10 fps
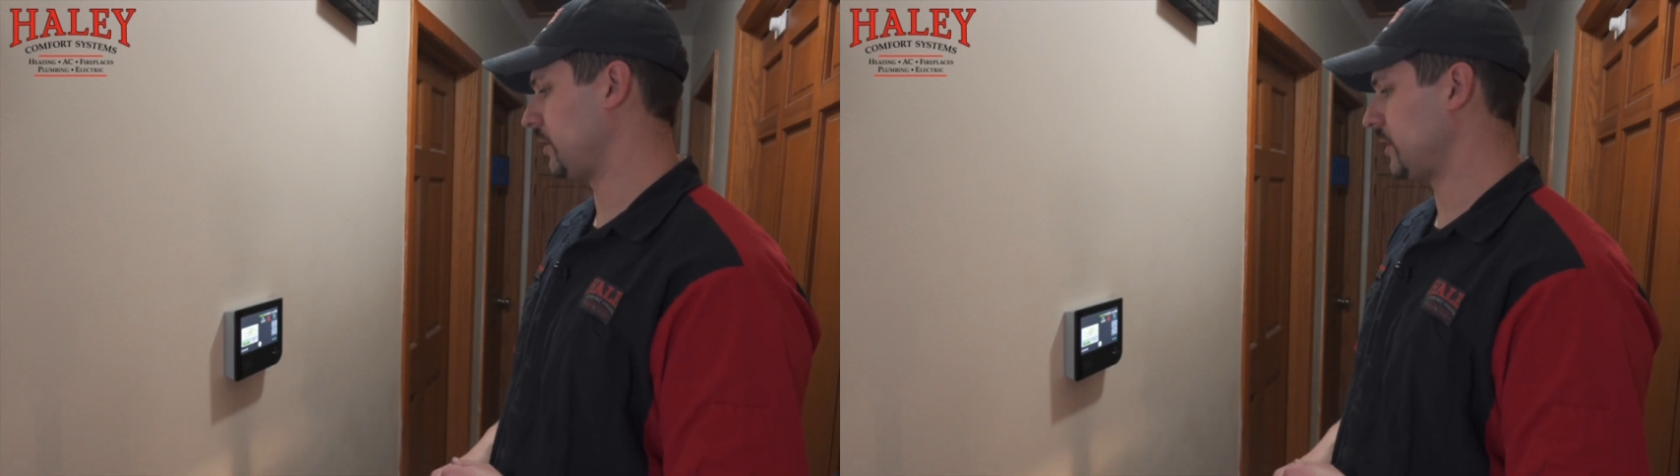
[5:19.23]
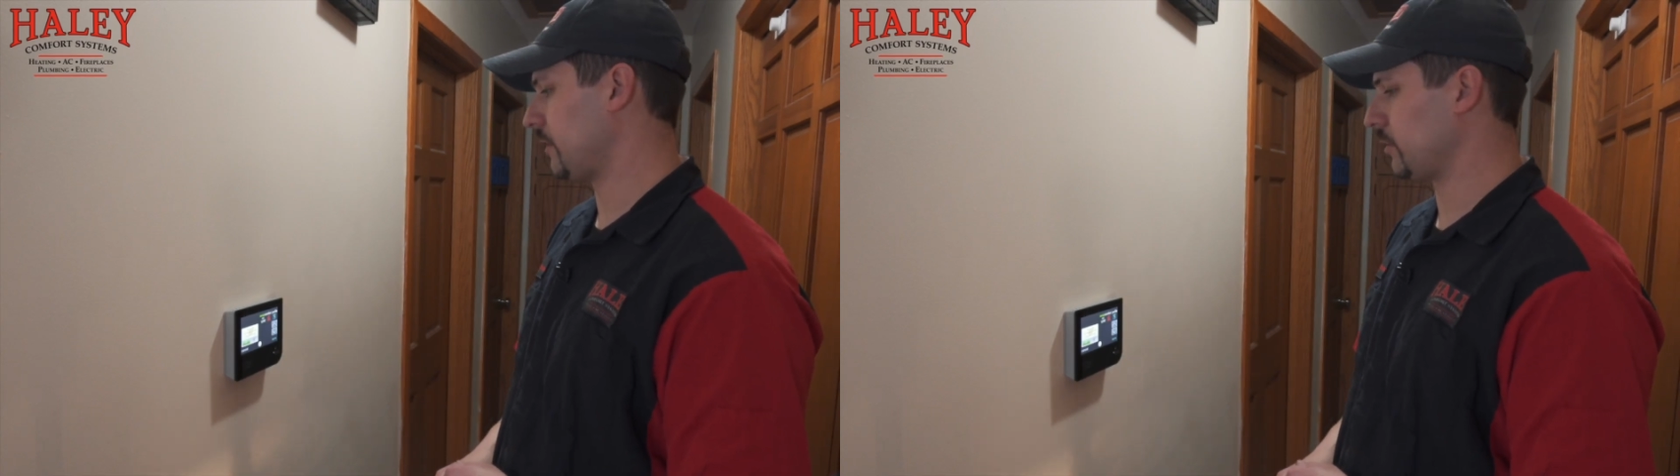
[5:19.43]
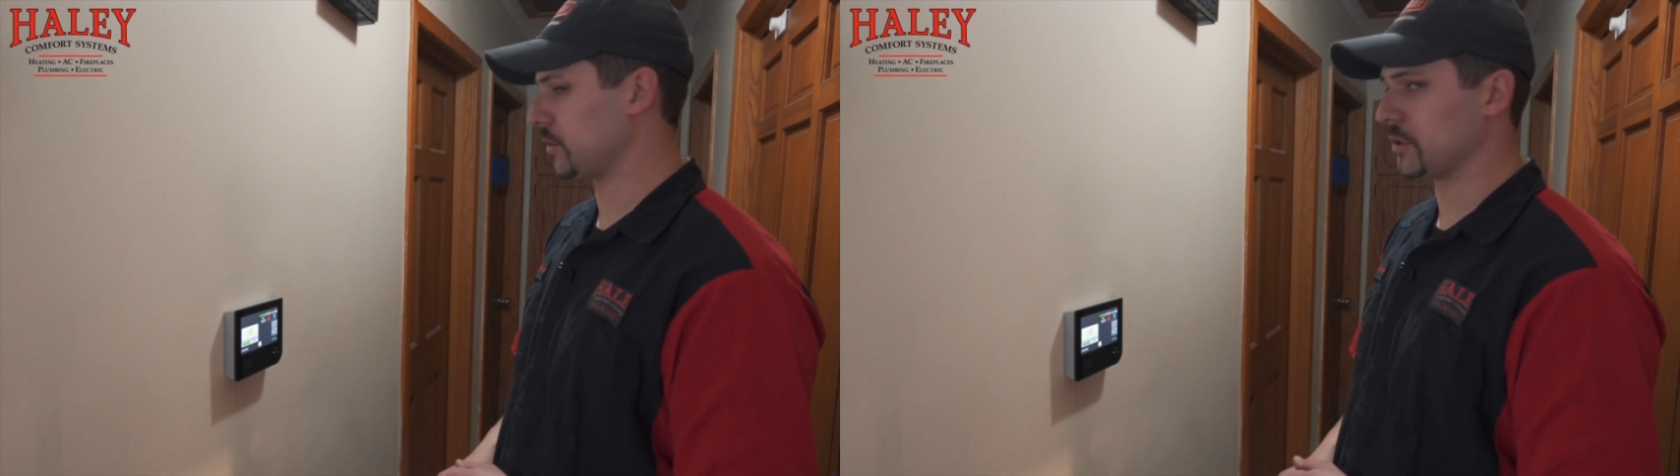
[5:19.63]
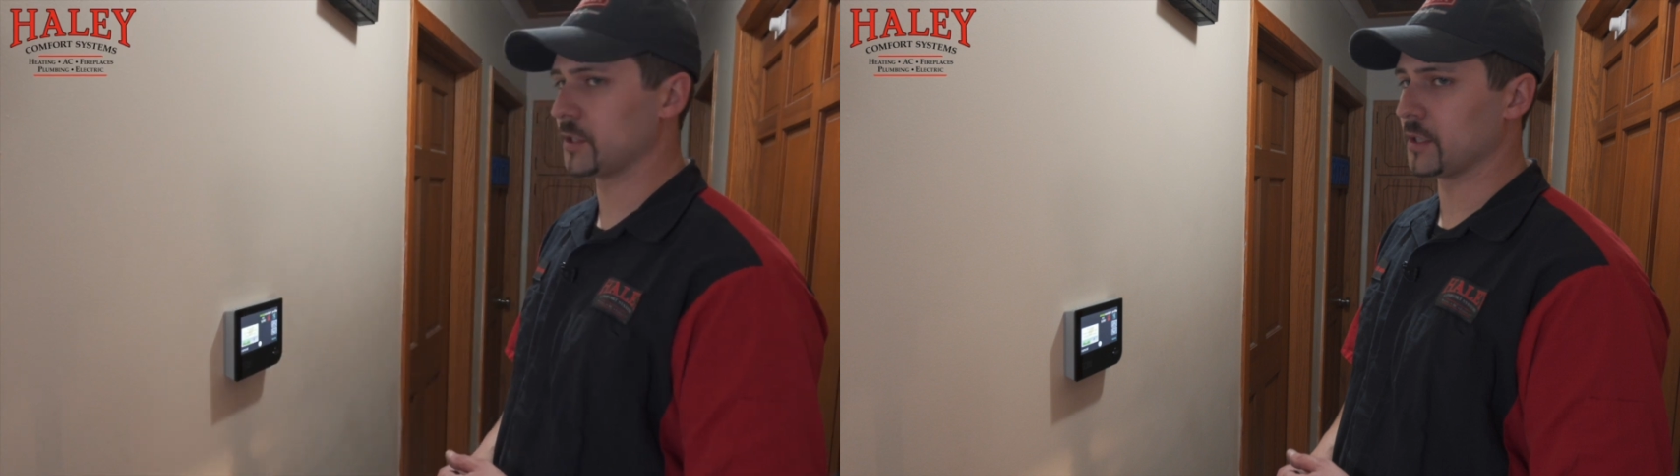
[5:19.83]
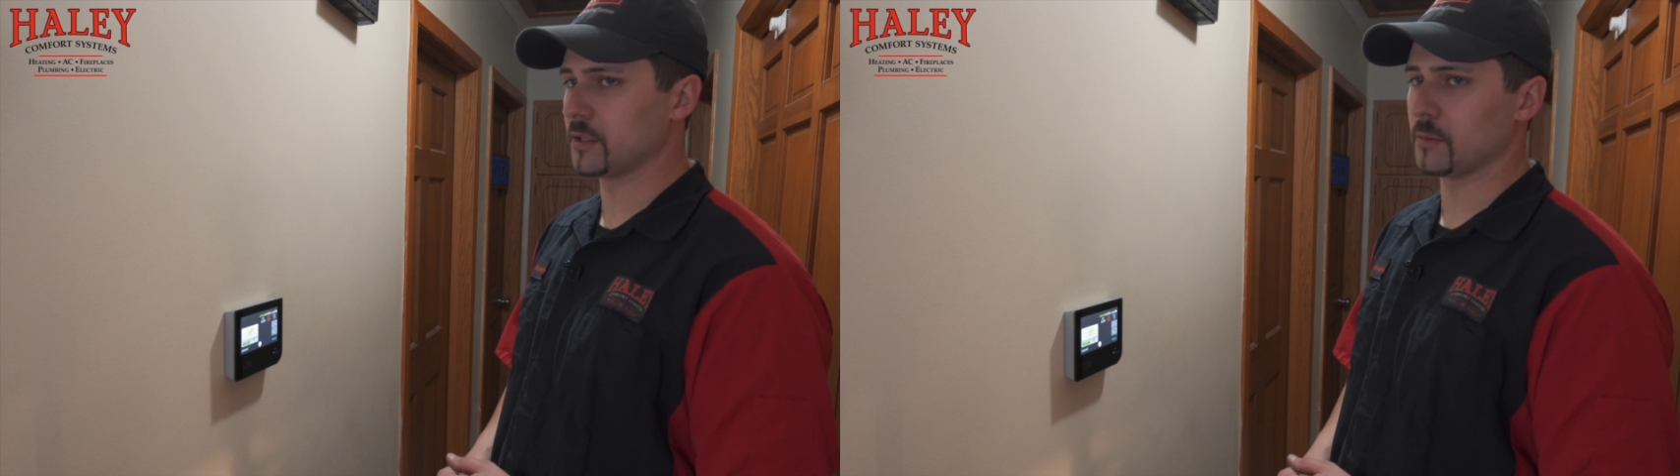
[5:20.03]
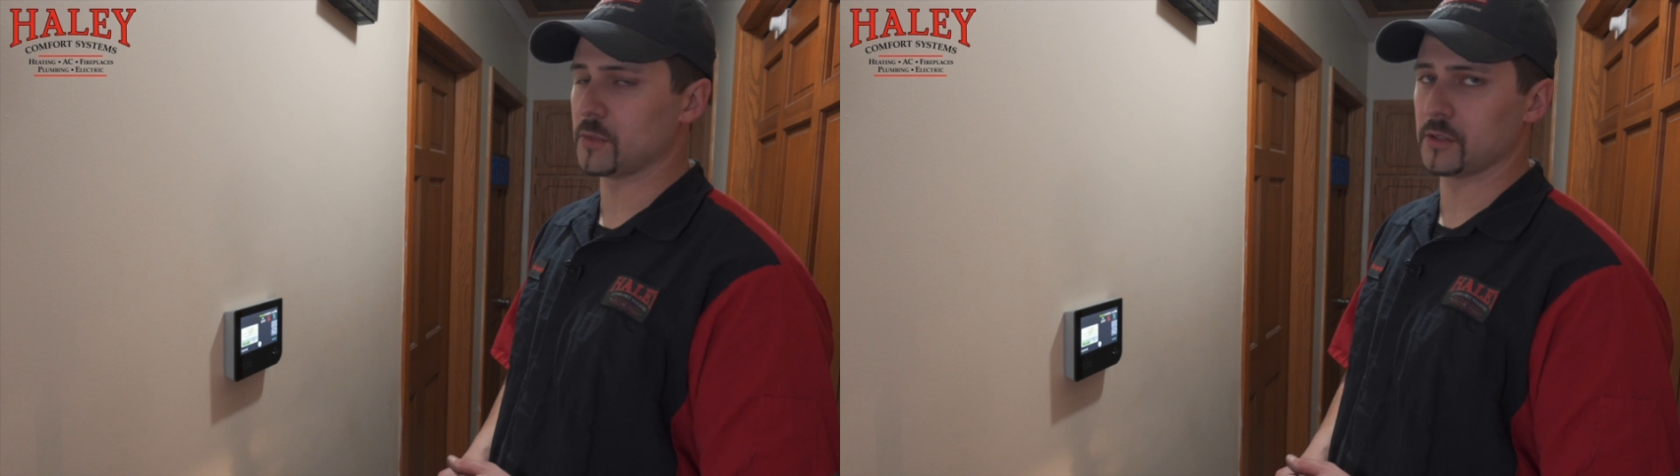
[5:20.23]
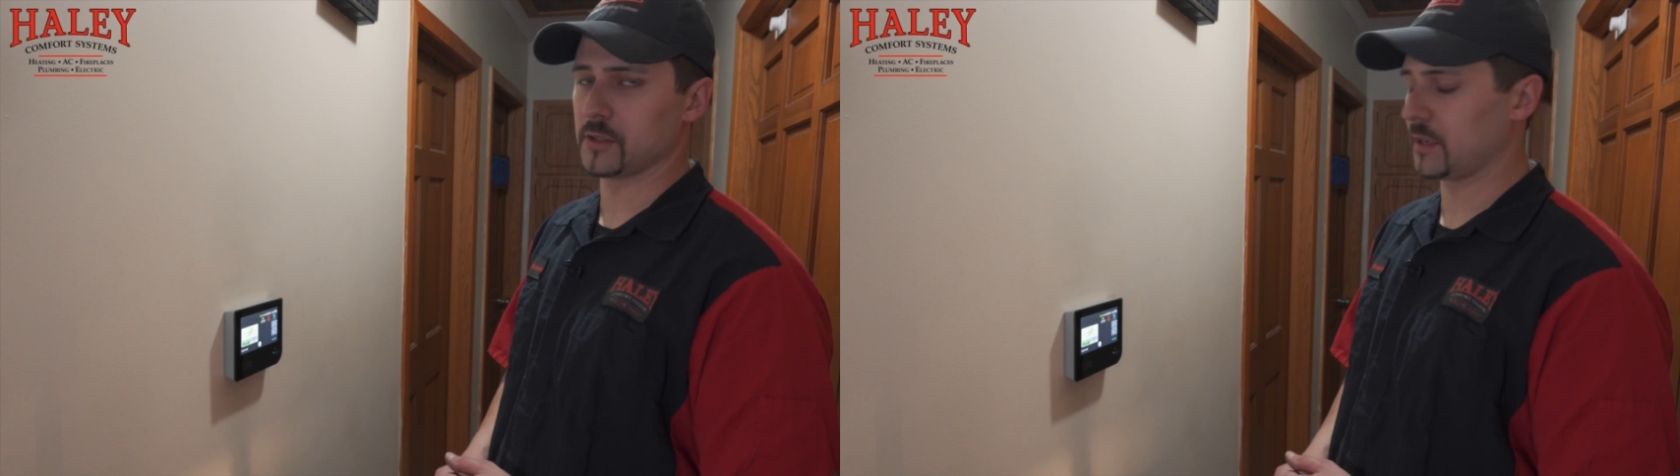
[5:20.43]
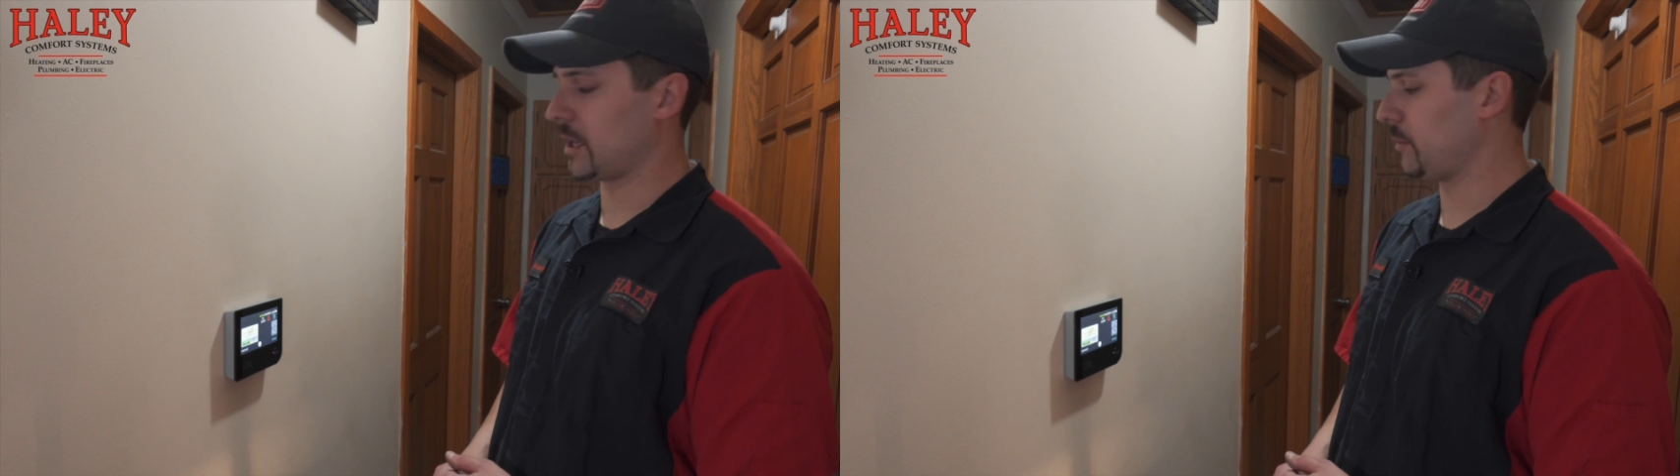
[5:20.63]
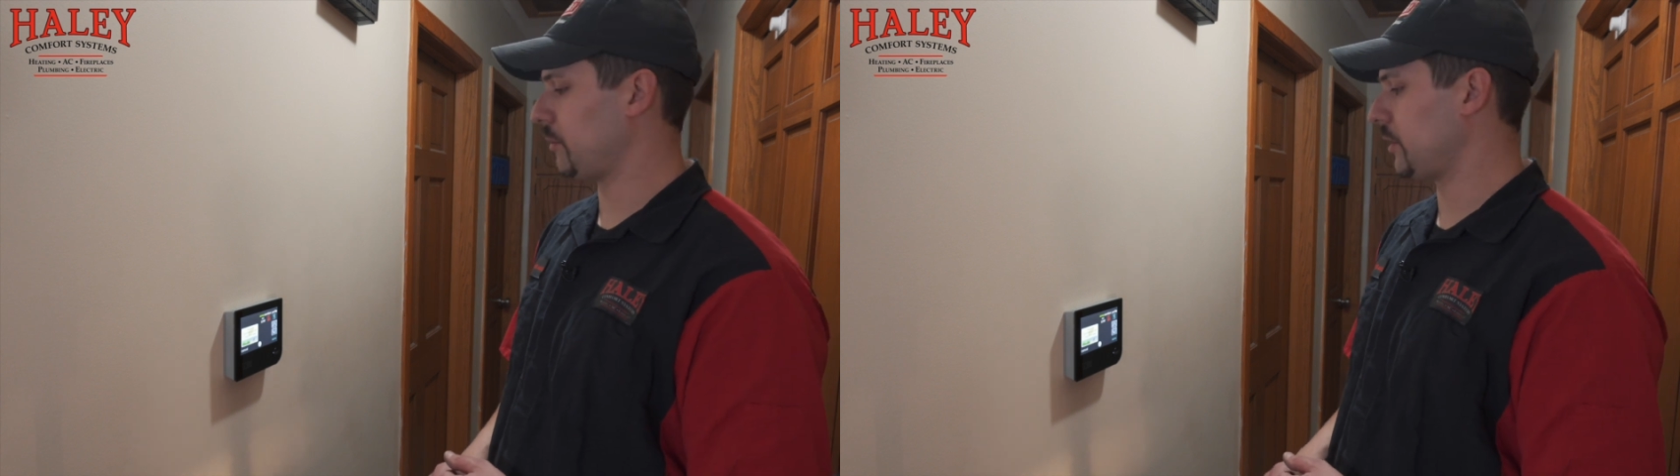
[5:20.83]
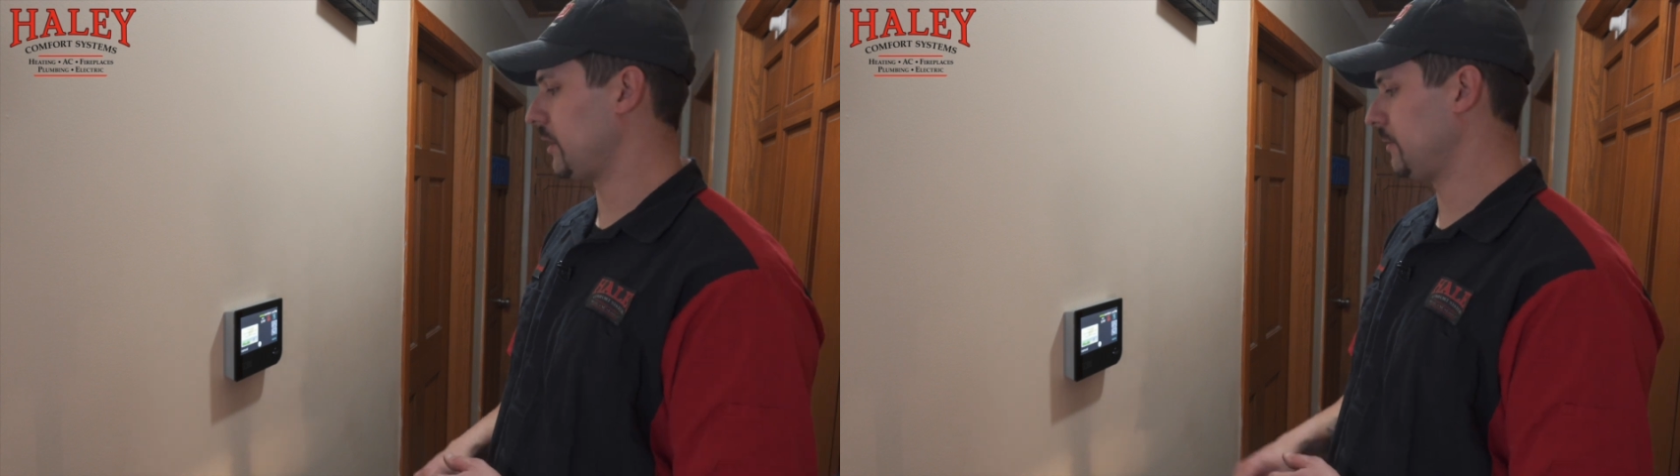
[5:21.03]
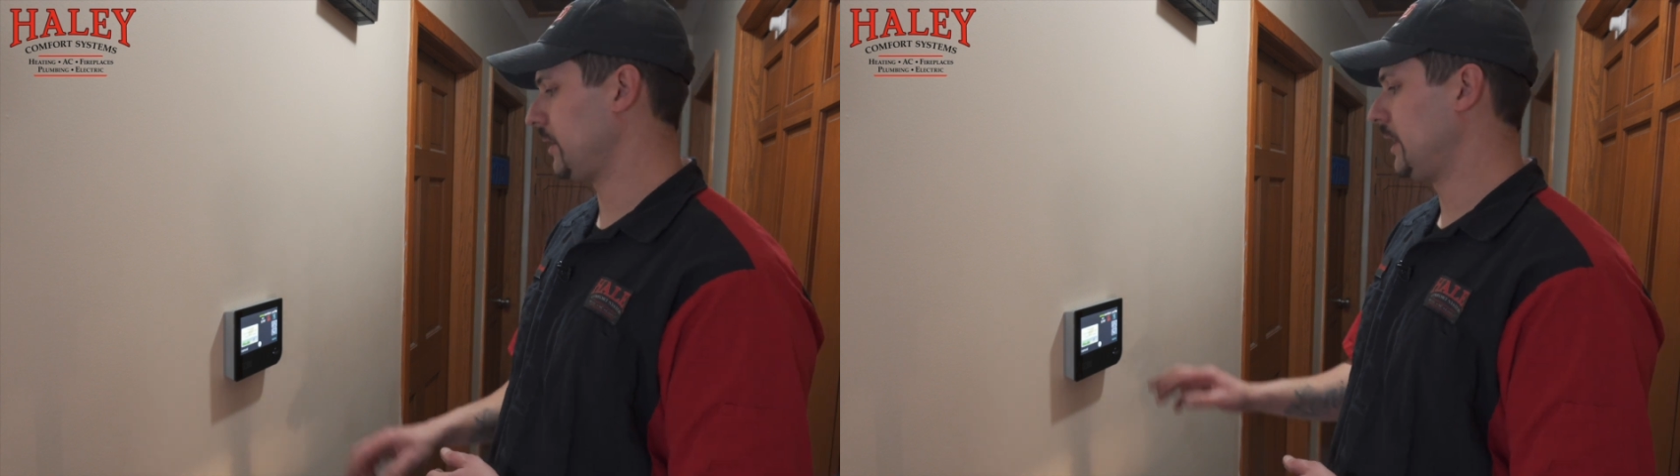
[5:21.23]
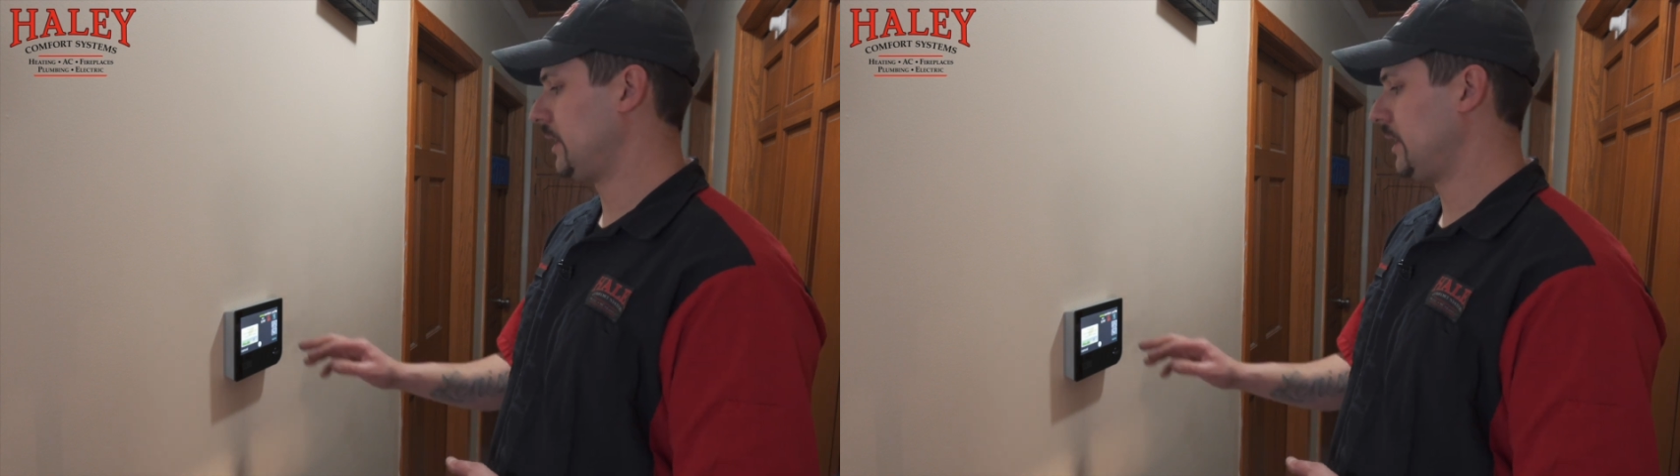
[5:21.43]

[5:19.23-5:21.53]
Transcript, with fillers: and this Evolution system is capable of,